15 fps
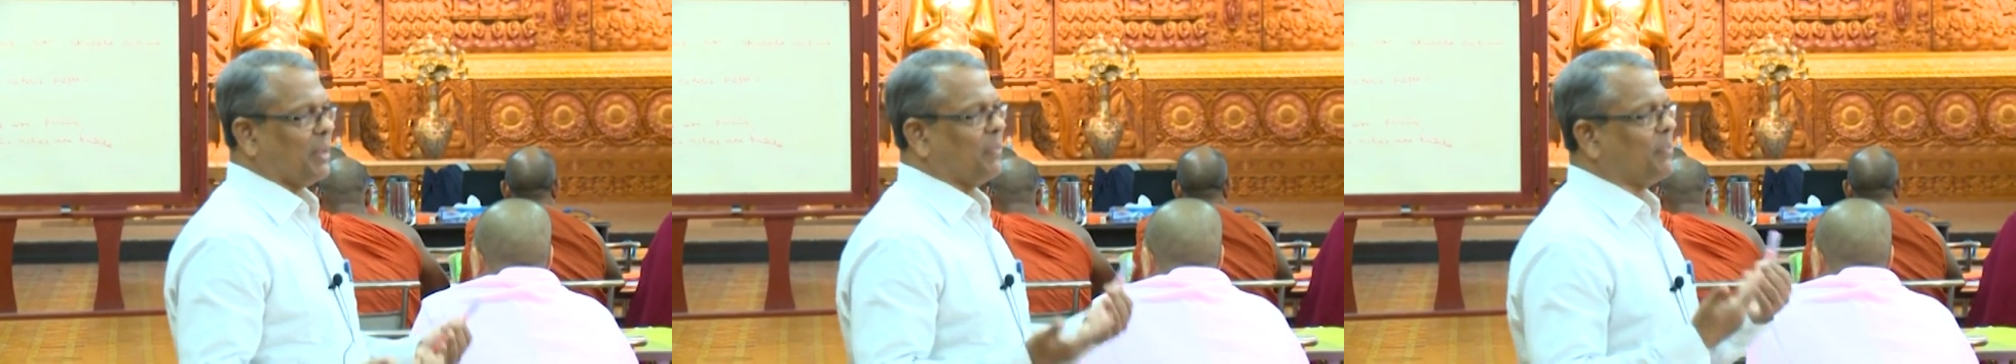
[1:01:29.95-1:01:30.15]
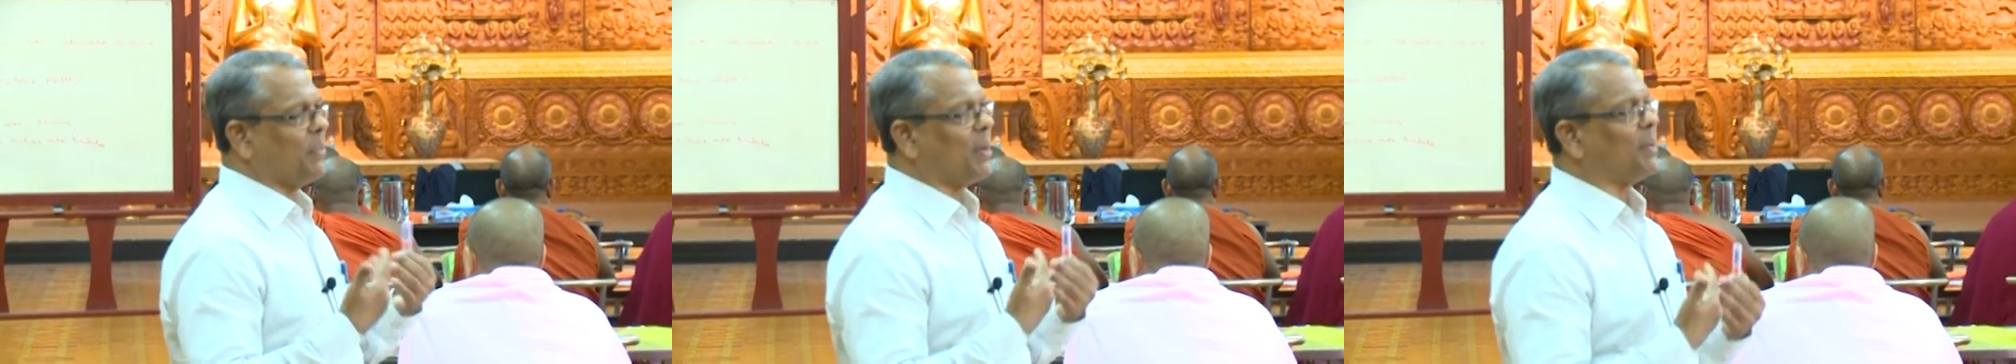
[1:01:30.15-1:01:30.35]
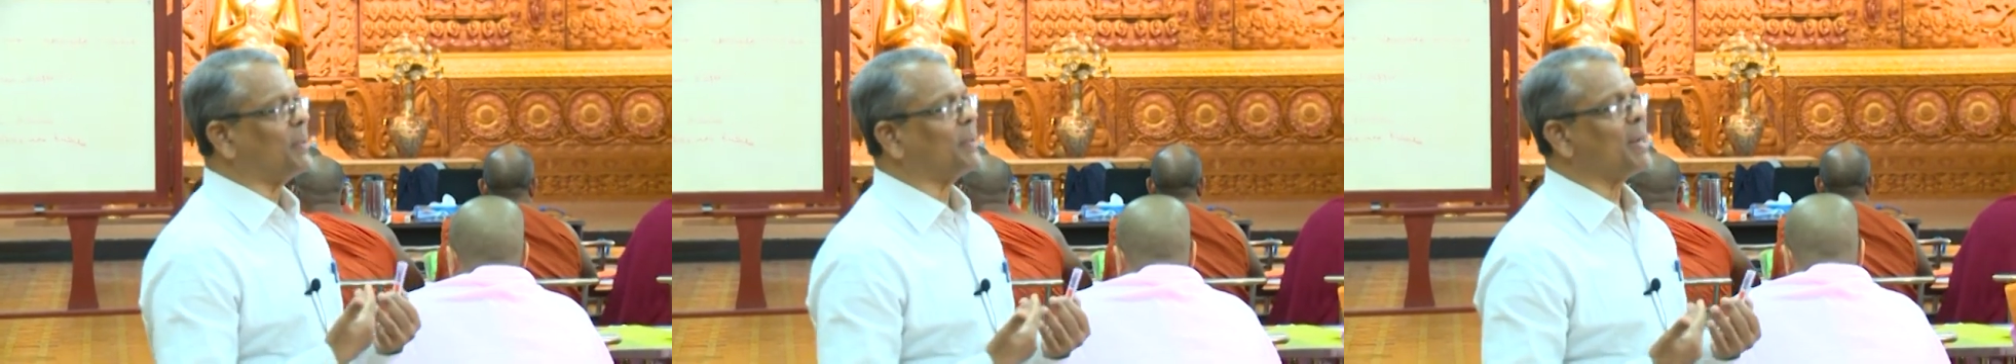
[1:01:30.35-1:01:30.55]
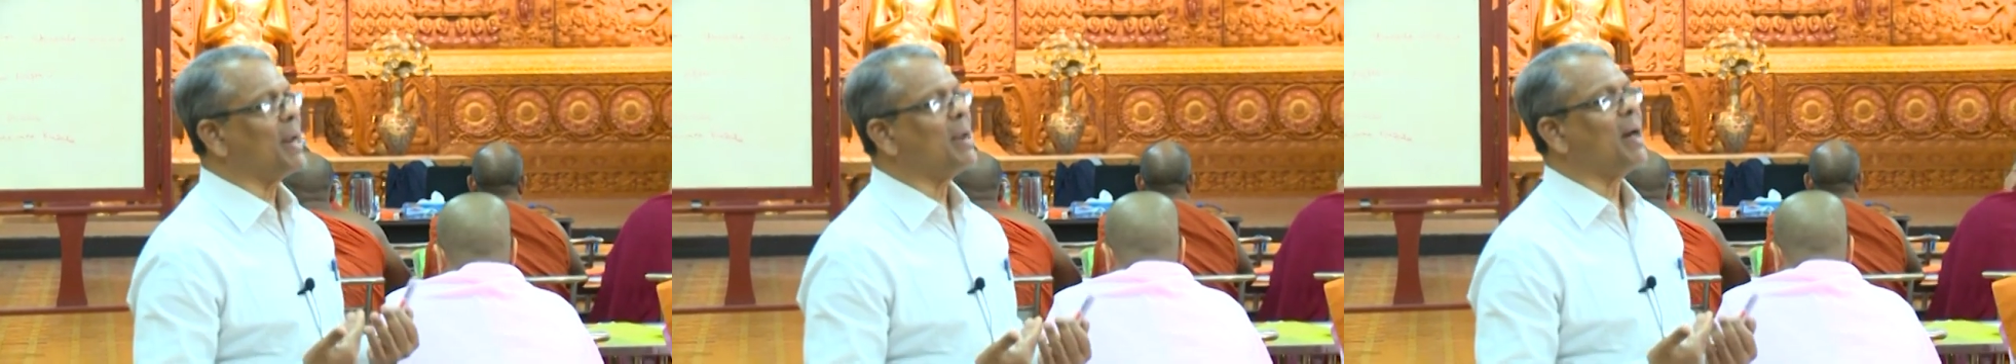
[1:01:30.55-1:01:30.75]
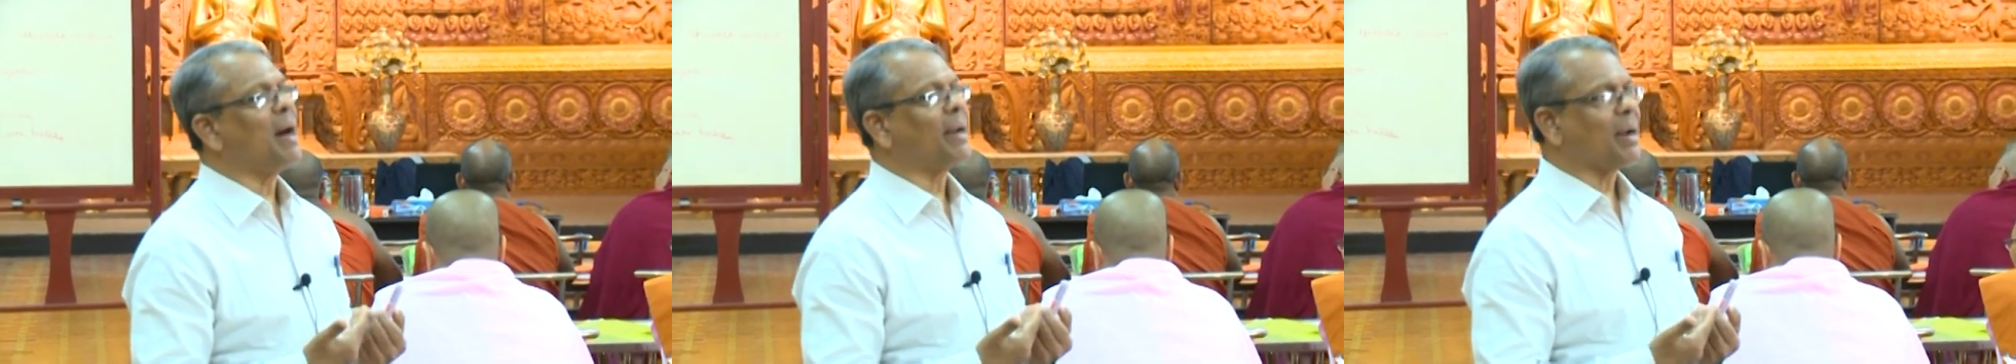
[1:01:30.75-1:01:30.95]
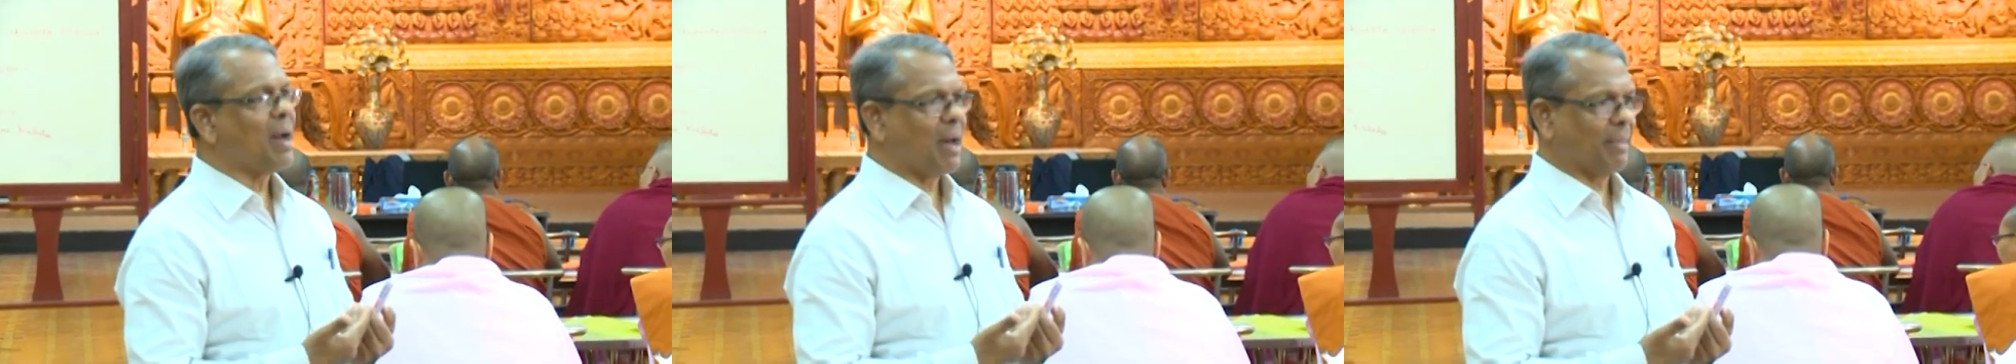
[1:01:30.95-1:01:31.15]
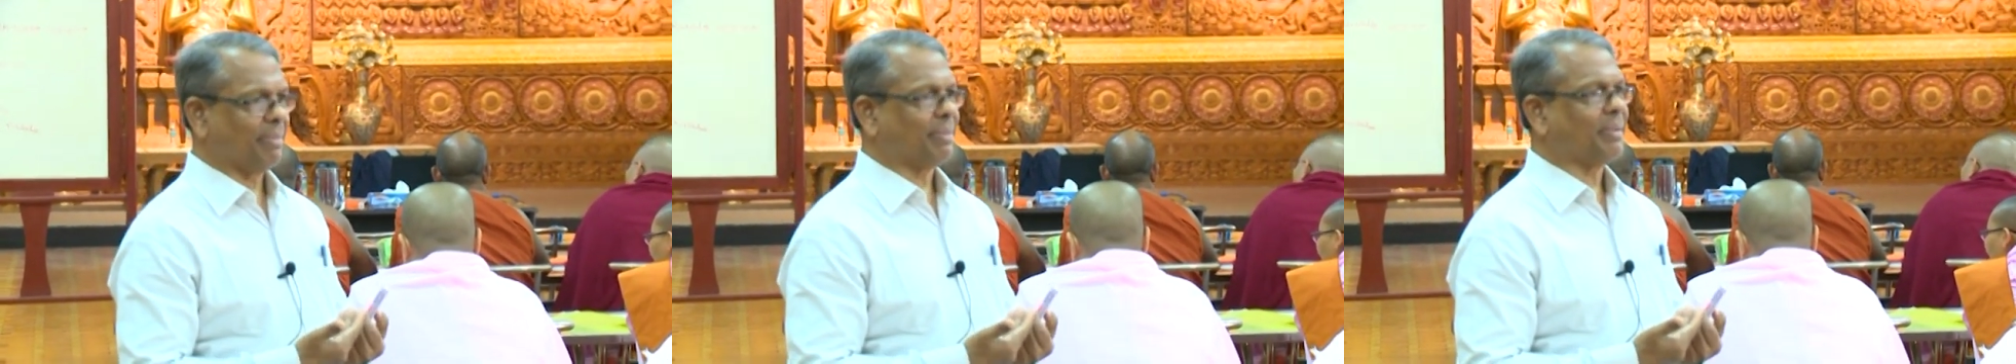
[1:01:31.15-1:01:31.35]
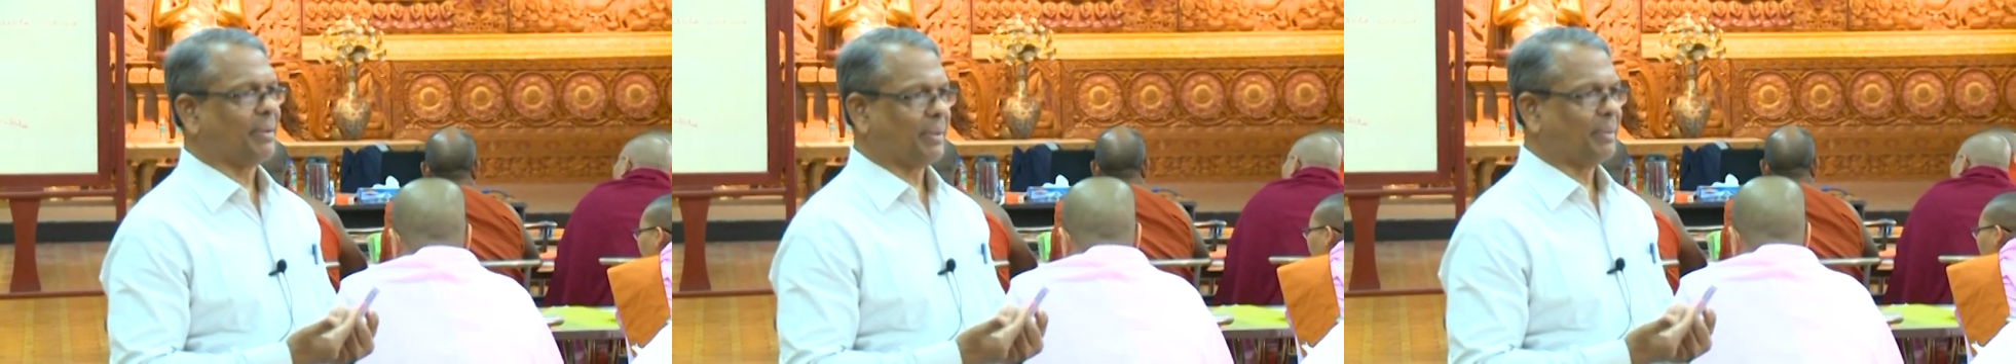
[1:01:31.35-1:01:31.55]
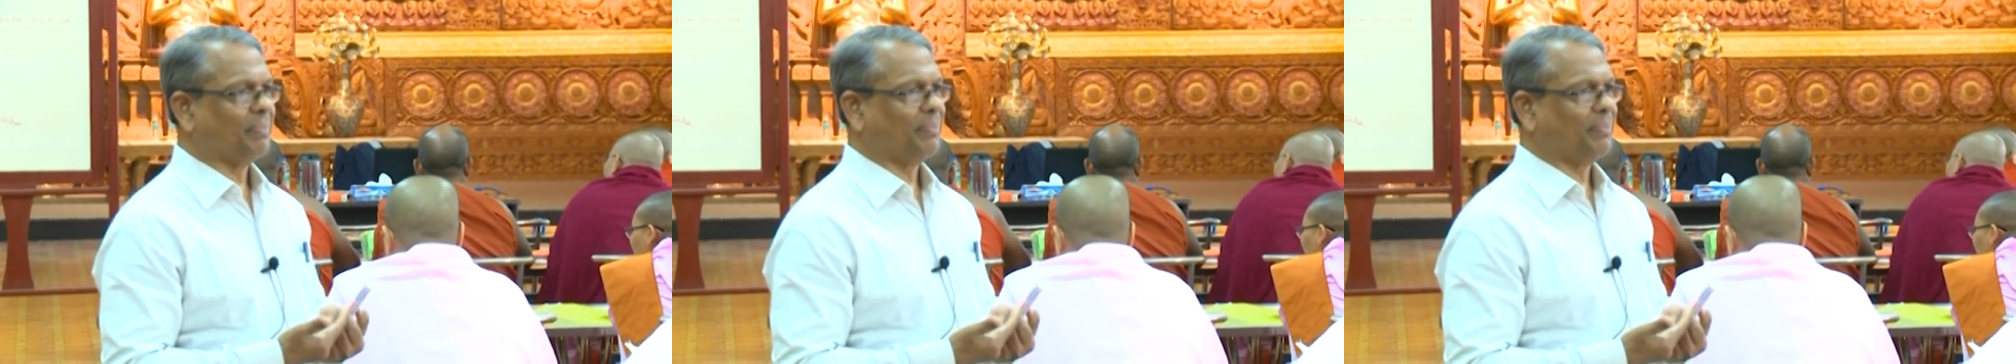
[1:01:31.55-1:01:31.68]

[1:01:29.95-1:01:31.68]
if you are not an arahant,